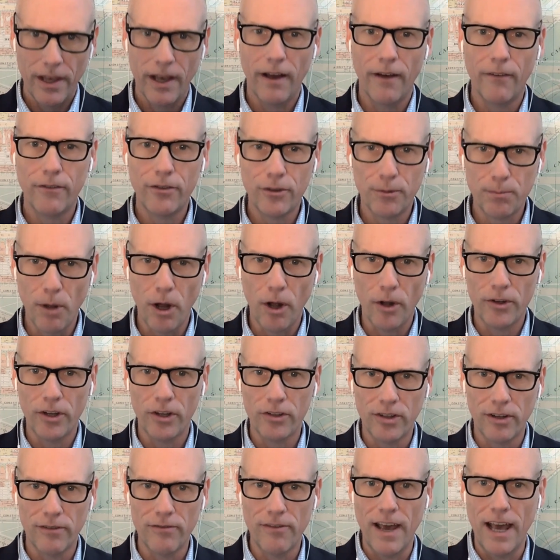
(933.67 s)
of small,
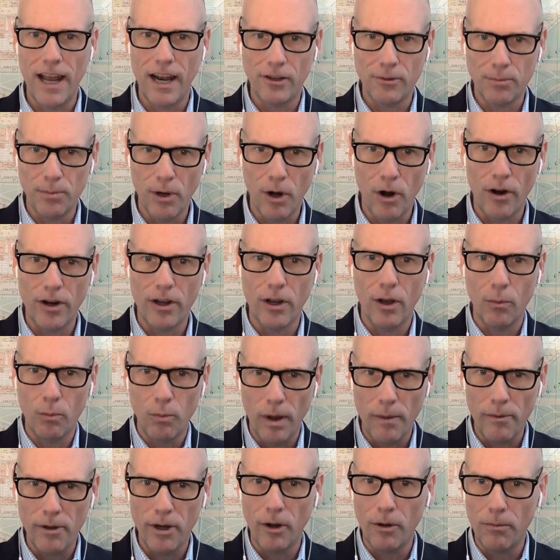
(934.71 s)
disadvantaged, minority-owned,
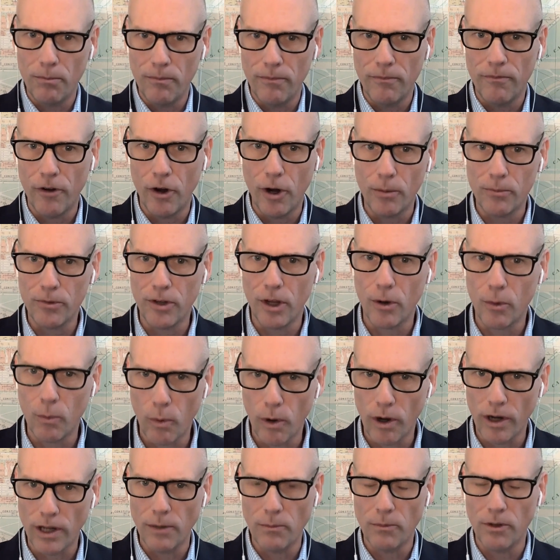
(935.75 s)
women-owned firms that are
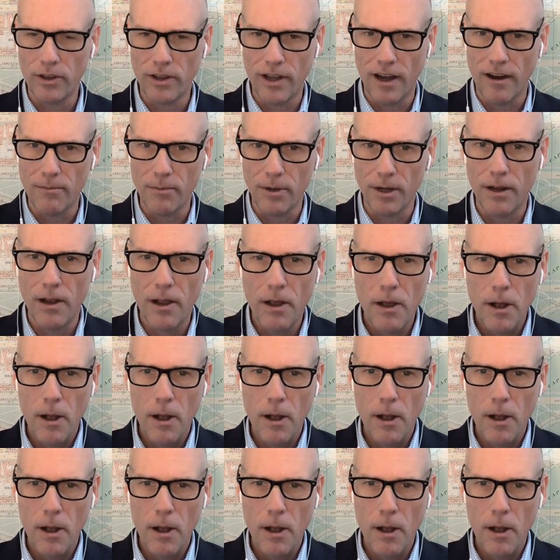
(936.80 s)
working with government.